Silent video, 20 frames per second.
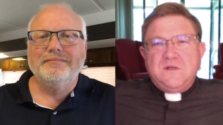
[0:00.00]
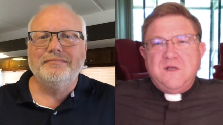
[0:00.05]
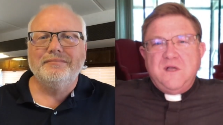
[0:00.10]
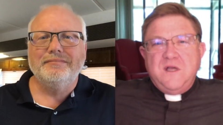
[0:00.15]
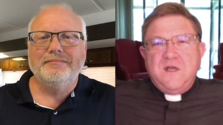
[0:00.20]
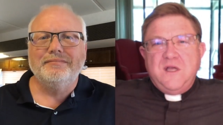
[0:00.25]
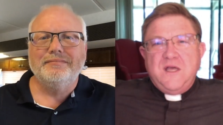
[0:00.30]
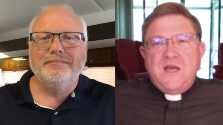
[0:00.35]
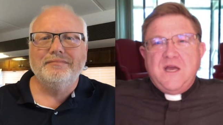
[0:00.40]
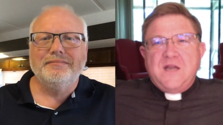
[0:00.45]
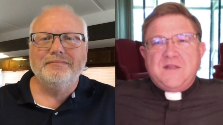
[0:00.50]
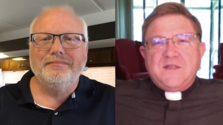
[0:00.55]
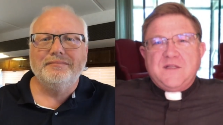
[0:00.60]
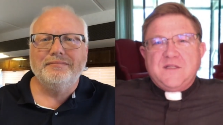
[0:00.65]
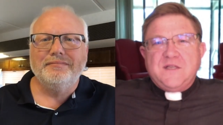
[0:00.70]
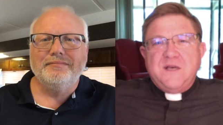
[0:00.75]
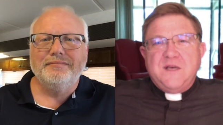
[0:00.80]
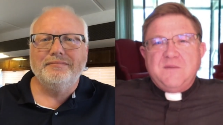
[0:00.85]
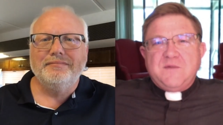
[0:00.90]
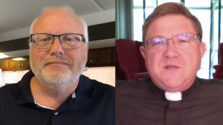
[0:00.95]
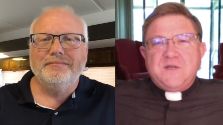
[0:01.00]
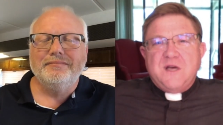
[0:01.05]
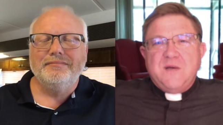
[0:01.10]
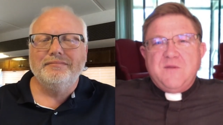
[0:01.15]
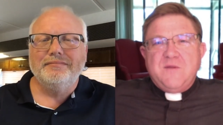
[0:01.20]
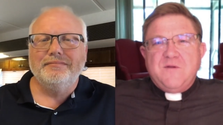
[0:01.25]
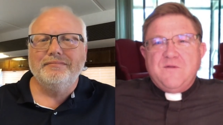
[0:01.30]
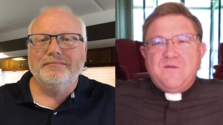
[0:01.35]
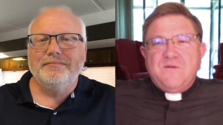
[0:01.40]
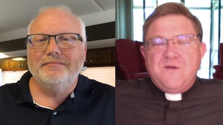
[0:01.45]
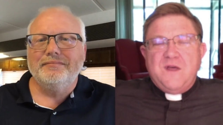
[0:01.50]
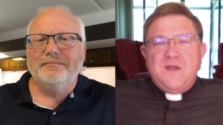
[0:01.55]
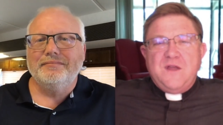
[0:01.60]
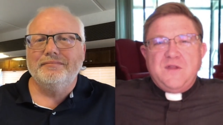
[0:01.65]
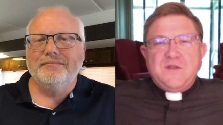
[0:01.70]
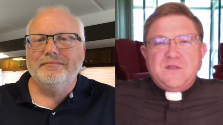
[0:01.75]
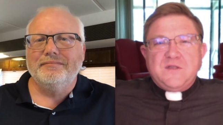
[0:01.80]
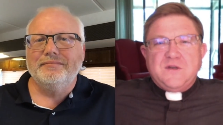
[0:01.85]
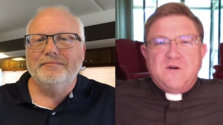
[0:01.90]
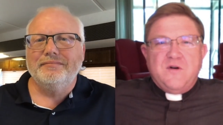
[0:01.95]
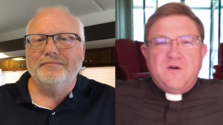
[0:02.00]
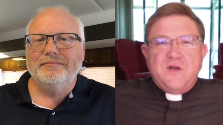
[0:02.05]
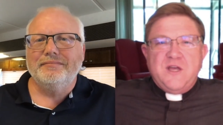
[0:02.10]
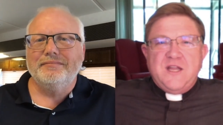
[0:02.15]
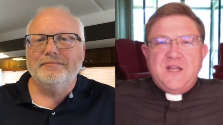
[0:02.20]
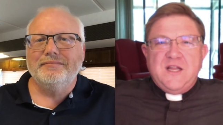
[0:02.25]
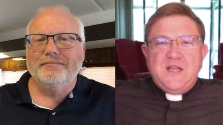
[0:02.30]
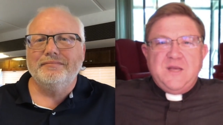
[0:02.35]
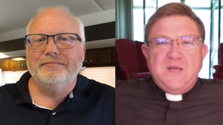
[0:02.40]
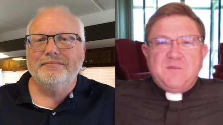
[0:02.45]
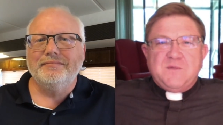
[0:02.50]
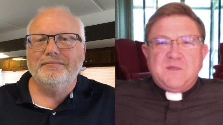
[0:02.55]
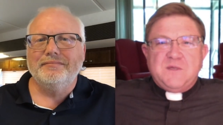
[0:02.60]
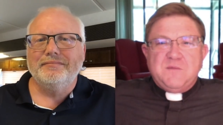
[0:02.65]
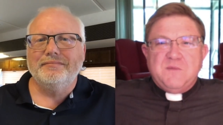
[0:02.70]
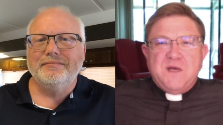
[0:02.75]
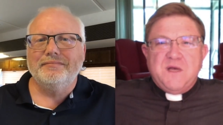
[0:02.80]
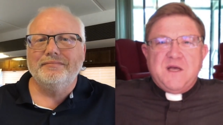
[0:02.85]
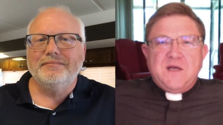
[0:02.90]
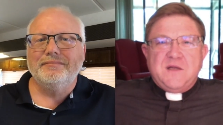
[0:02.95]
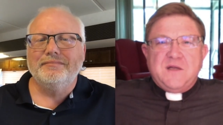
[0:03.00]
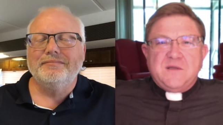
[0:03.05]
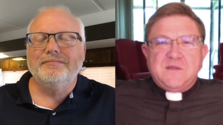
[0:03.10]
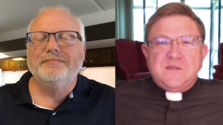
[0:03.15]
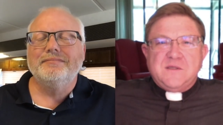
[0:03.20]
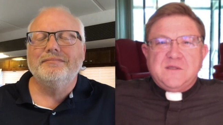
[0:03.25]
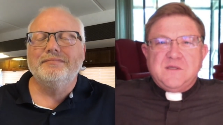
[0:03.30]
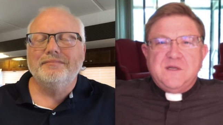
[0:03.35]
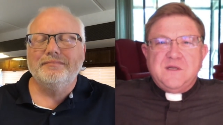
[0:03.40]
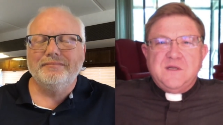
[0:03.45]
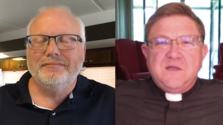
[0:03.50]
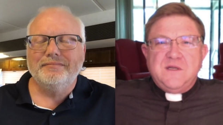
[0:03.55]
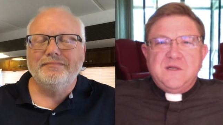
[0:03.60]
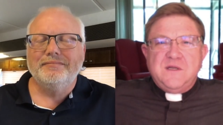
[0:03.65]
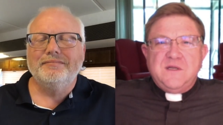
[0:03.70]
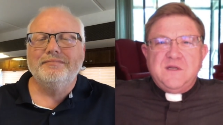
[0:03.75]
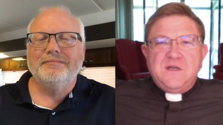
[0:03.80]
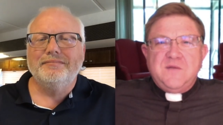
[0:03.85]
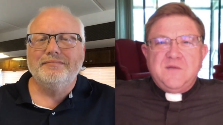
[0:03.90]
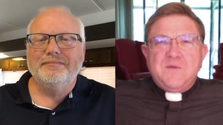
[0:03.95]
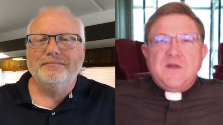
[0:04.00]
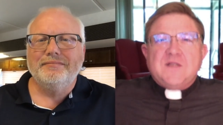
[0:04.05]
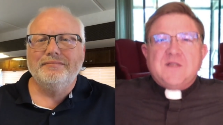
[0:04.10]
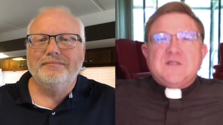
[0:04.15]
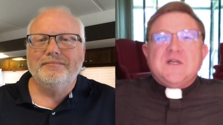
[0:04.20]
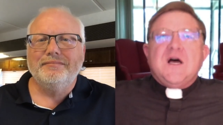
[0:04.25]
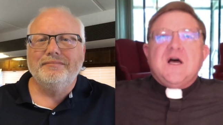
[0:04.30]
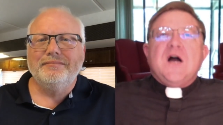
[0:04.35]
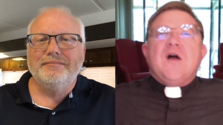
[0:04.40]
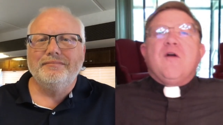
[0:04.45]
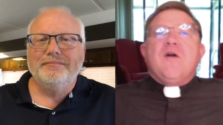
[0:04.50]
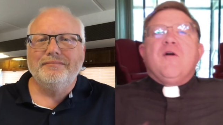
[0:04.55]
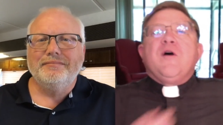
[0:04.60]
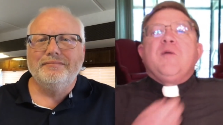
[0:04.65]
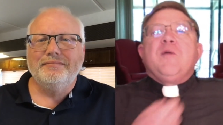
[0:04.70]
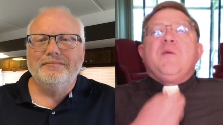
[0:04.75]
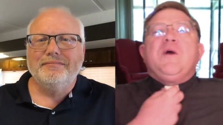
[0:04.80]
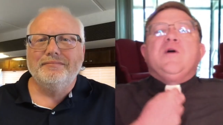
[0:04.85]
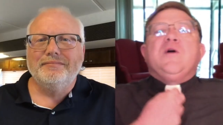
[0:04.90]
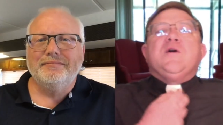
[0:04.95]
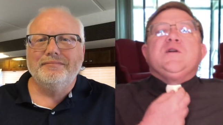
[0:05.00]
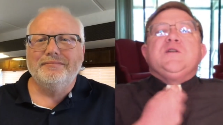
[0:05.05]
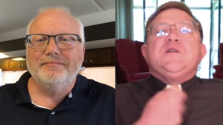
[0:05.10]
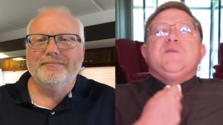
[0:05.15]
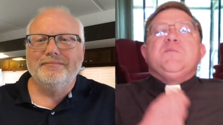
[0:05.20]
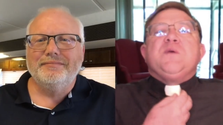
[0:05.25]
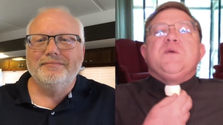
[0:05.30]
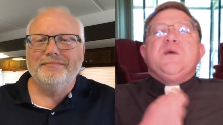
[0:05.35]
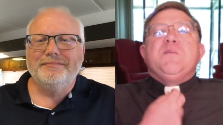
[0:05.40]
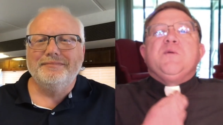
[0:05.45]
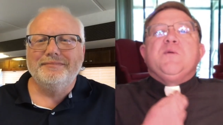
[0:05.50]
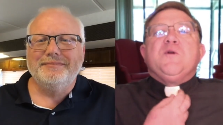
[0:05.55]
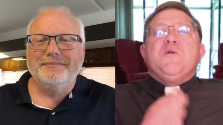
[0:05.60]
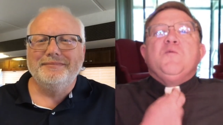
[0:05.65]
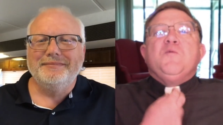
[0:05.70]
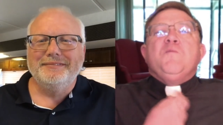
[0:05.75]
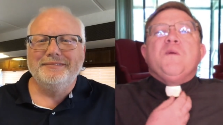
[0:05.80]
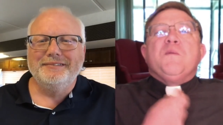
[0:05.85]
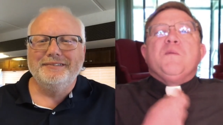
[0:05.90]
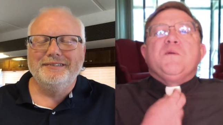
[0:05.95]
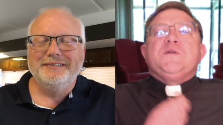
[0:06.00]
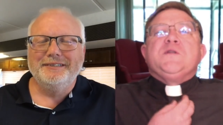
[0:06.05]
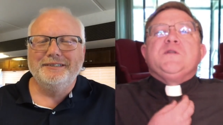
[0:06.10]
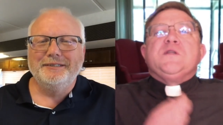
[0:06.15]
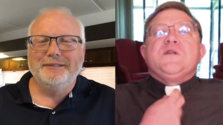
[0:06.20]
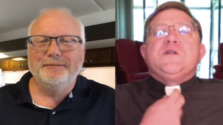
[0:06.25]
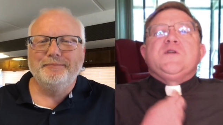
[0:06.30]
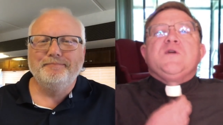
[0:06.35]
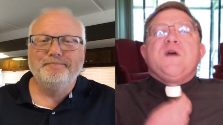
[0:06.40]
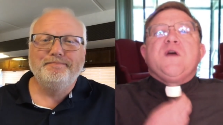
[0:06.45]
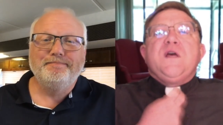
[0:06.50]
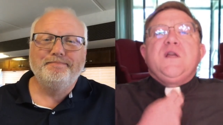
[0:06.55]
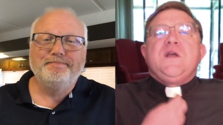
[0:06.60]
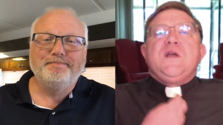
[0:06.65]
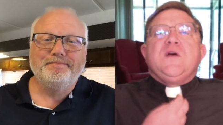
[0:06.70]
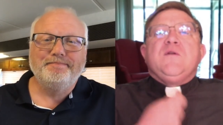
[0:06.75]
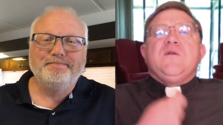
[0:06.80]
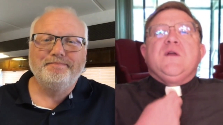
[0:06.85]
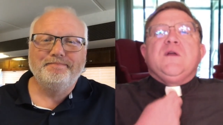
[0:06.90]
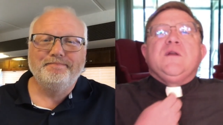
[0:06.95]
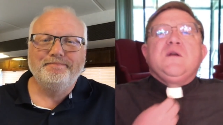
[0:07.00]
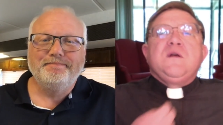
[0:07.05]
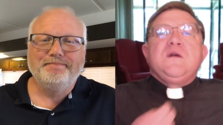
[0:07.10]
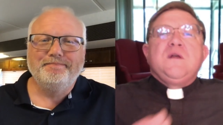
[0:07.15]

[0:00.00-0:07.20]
Speaker 1: Yet at the same time, the faith is growing in leaps and bounds. But it's not growing because of people, members of the trade union,